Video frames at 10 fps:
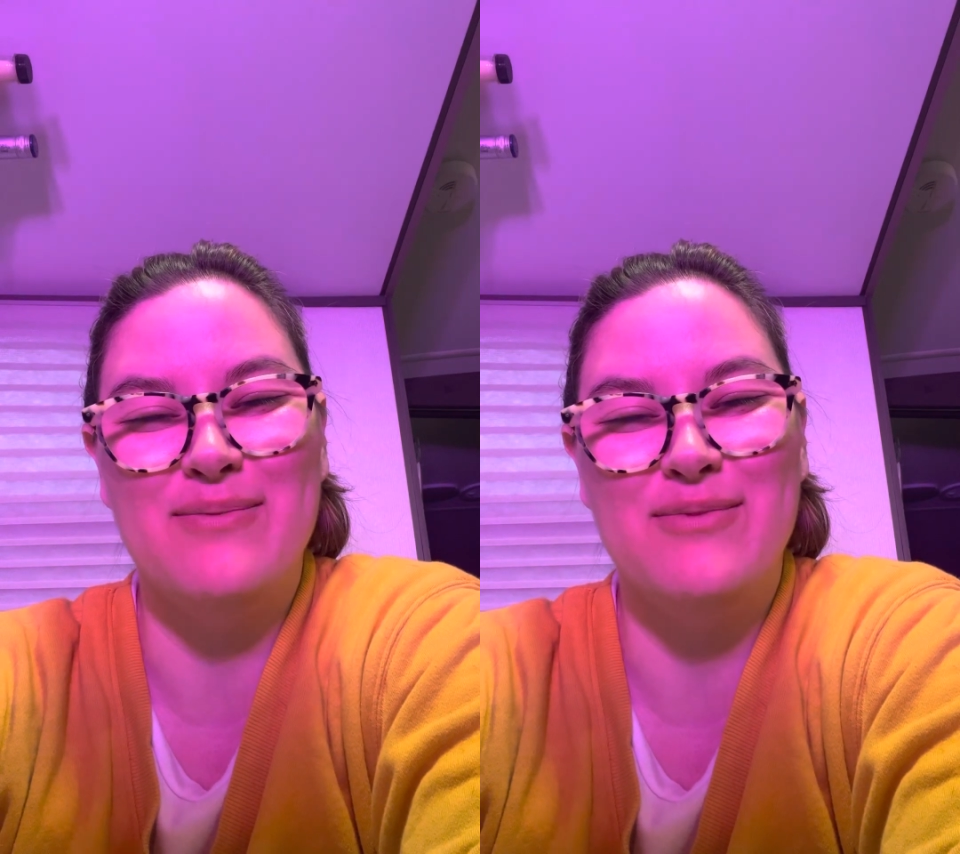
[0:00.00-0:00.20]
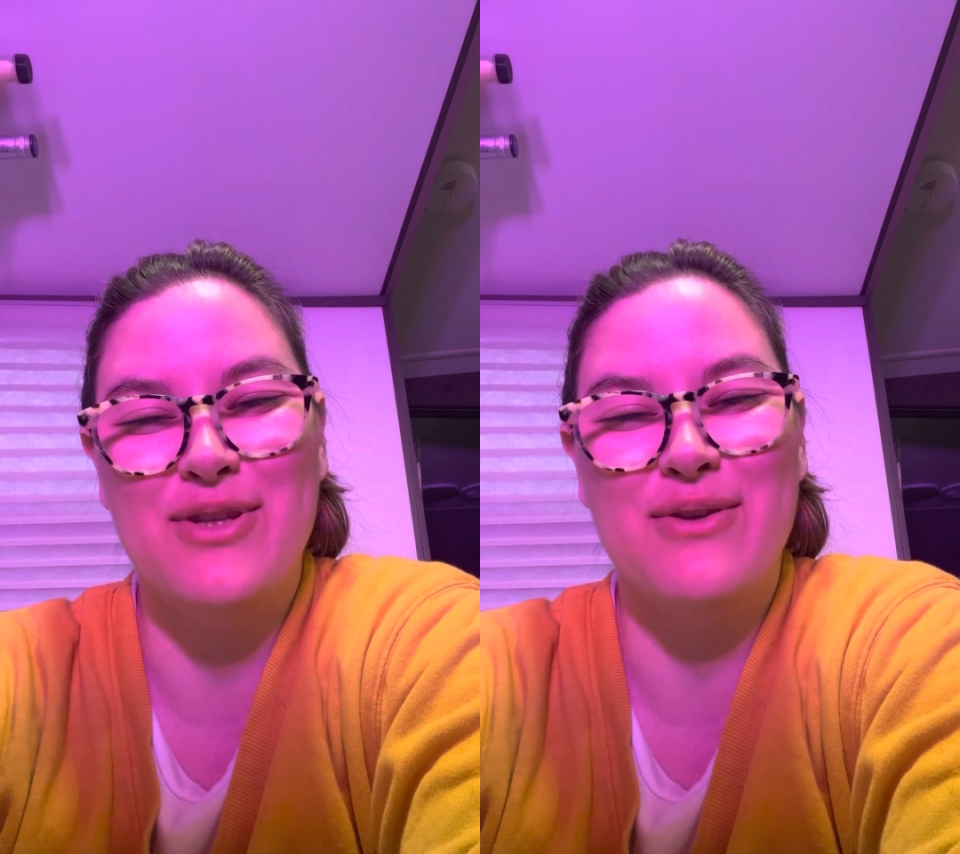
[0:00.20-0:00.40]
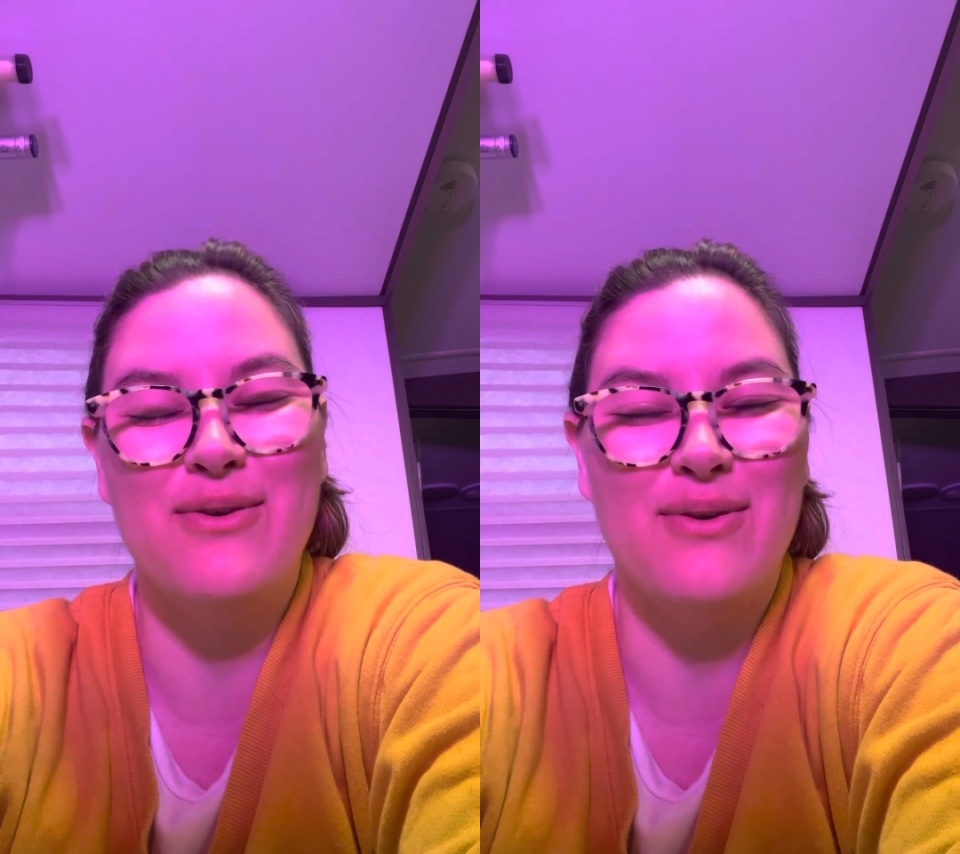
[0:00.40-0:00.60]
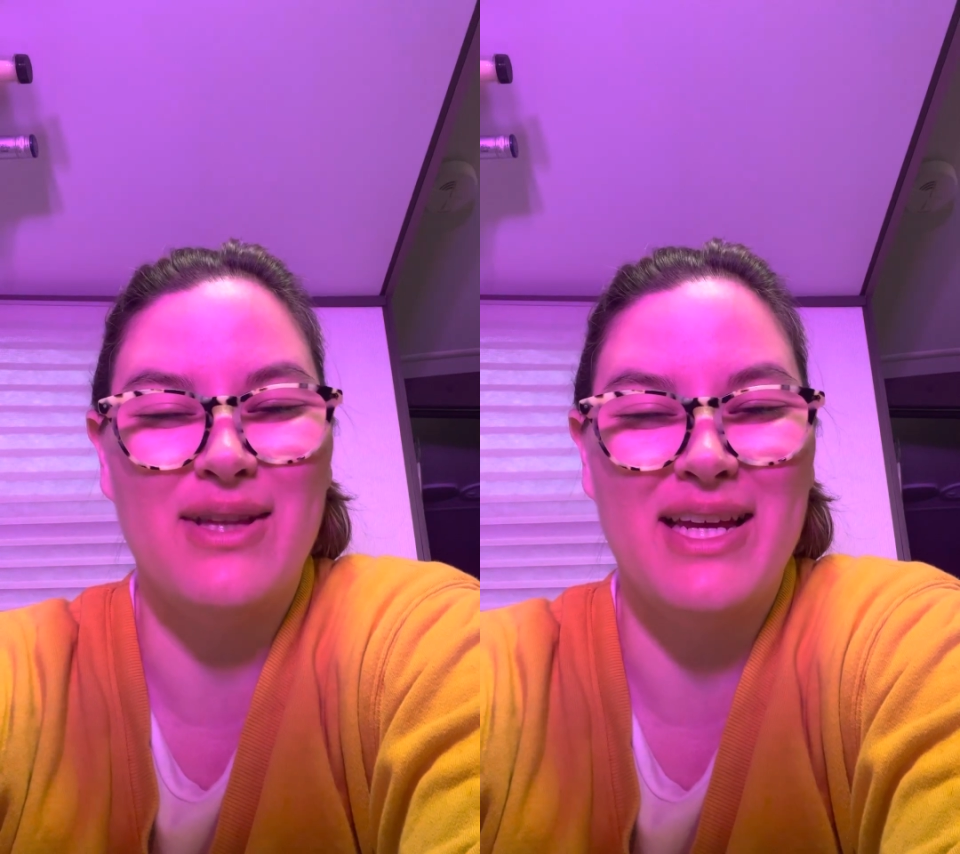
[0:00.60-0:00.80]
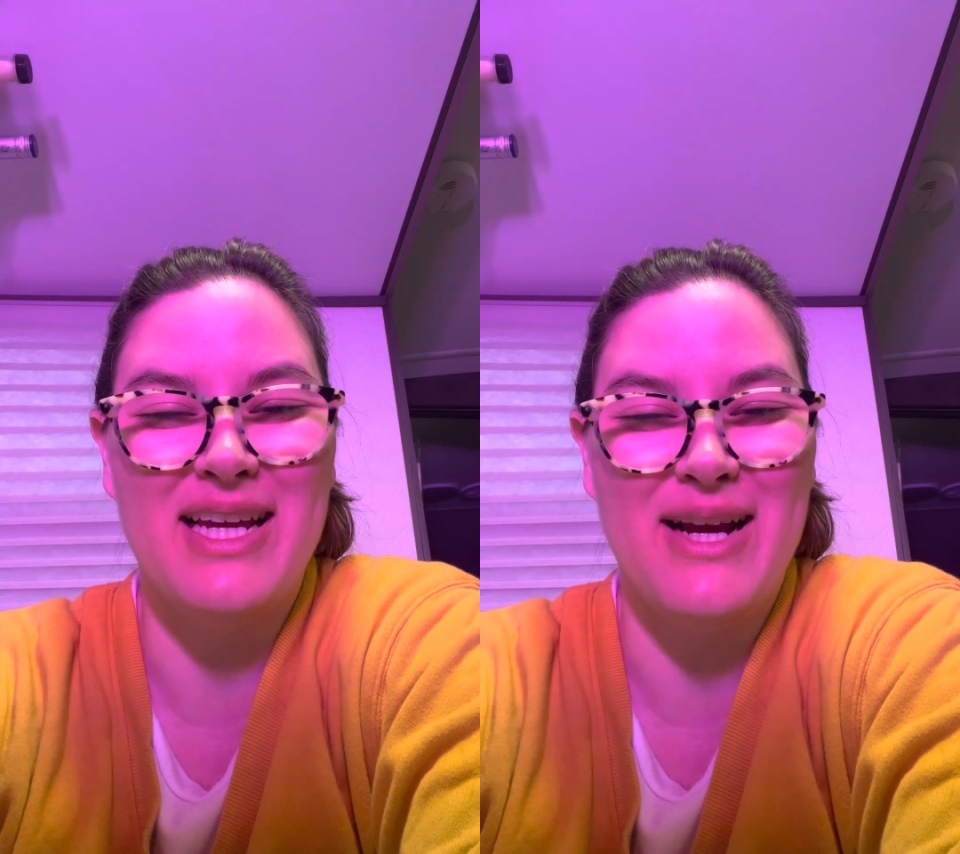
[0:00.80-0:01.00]
do the
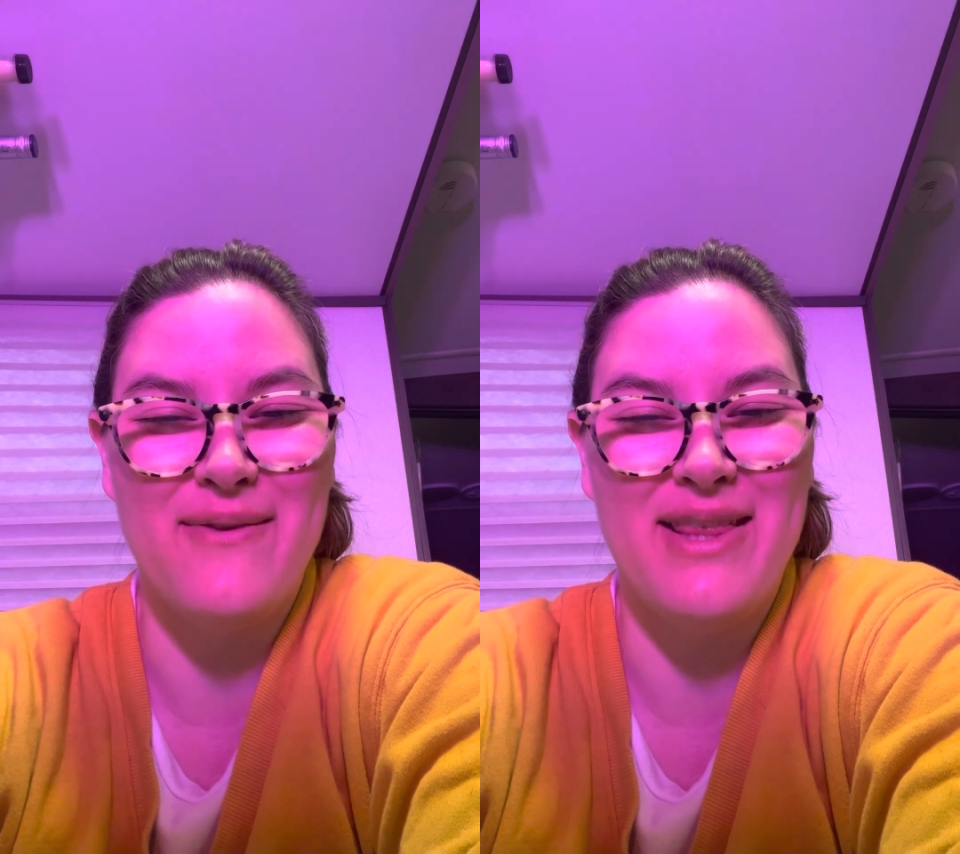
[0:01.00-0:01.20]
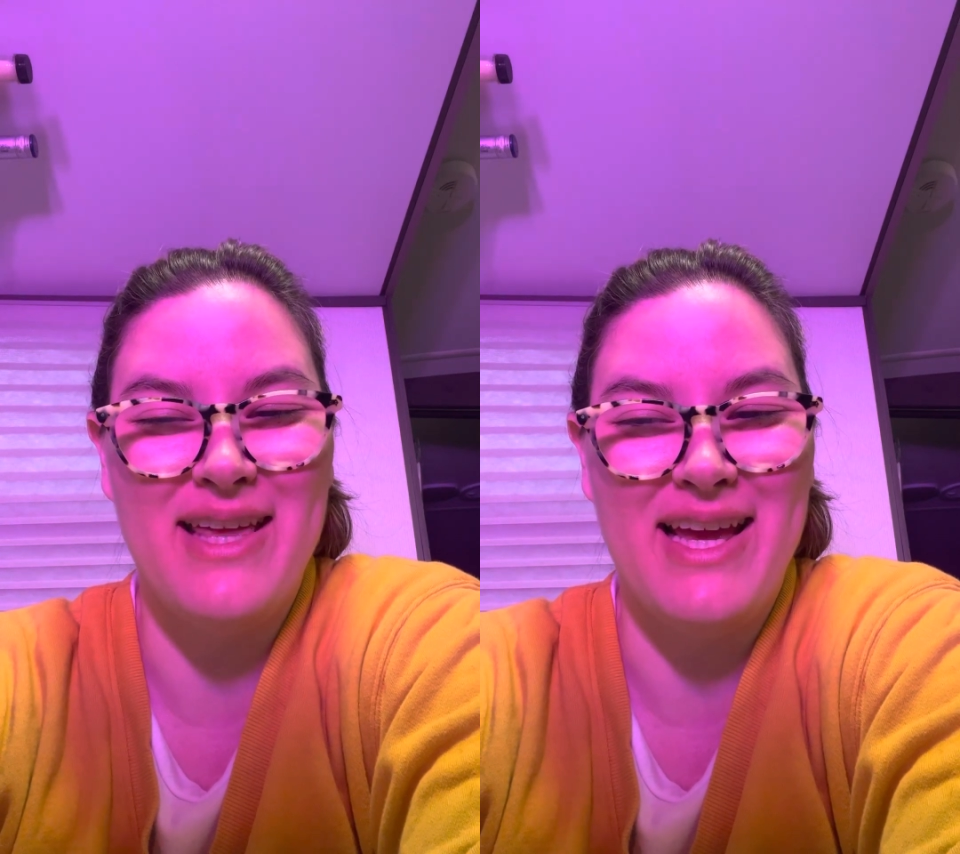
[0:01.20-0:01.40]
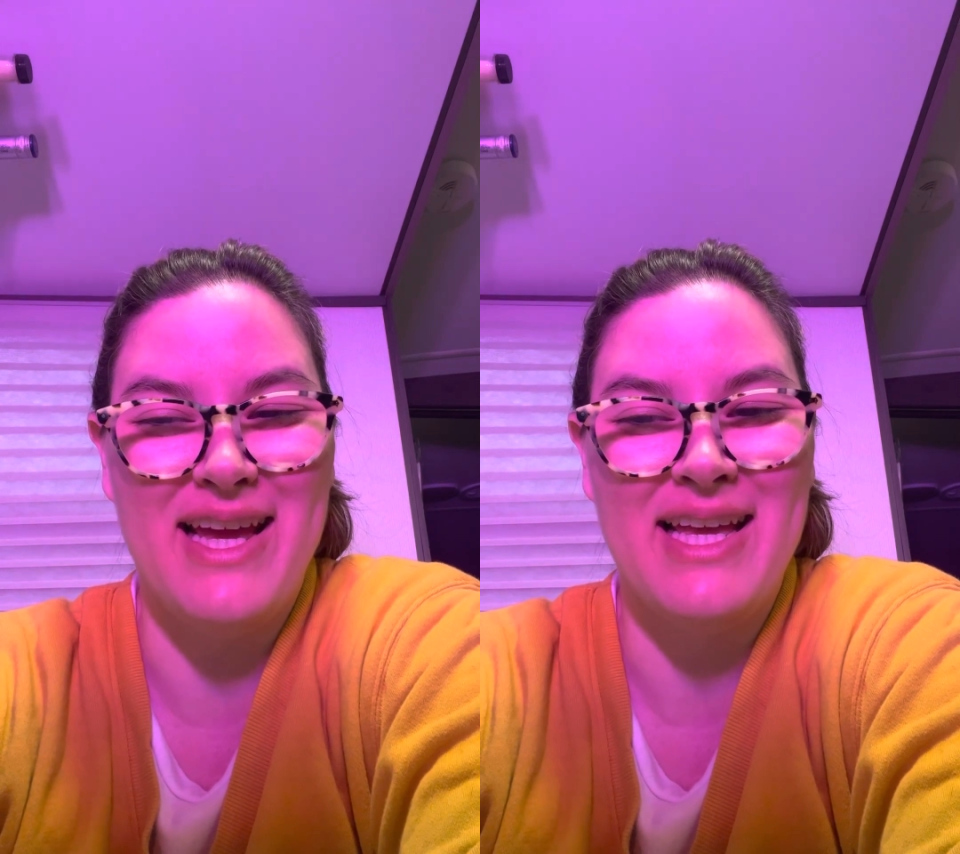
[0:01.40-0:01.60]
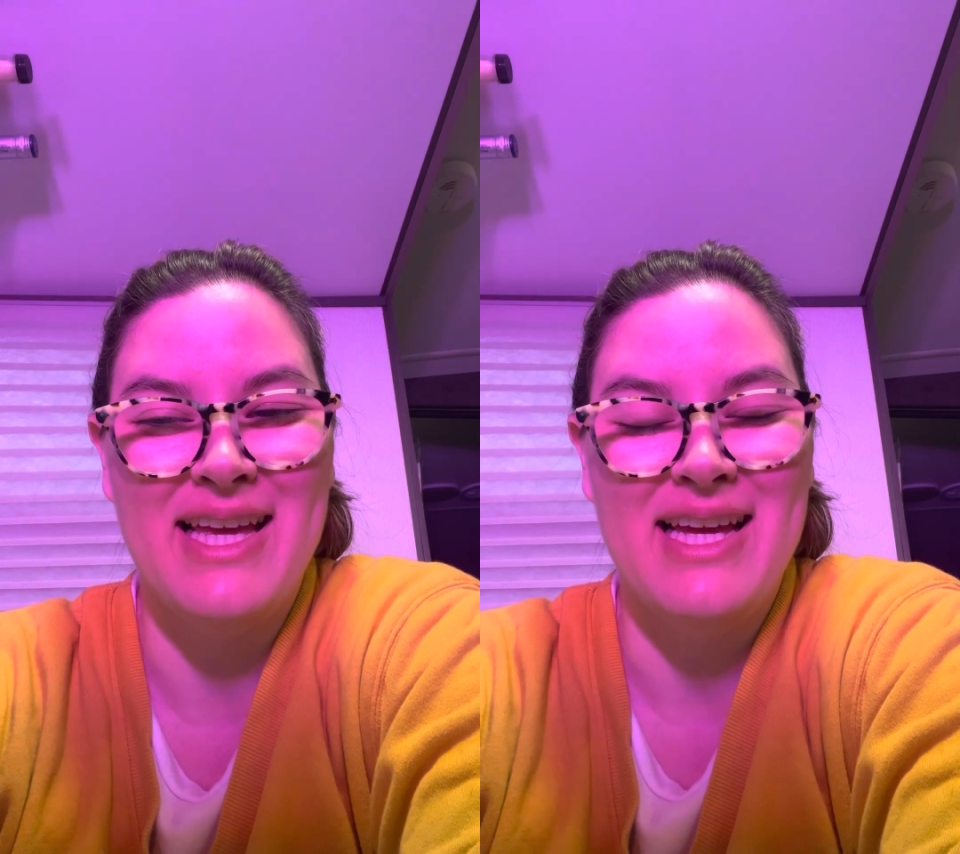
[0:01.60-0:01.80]
cooling and everything.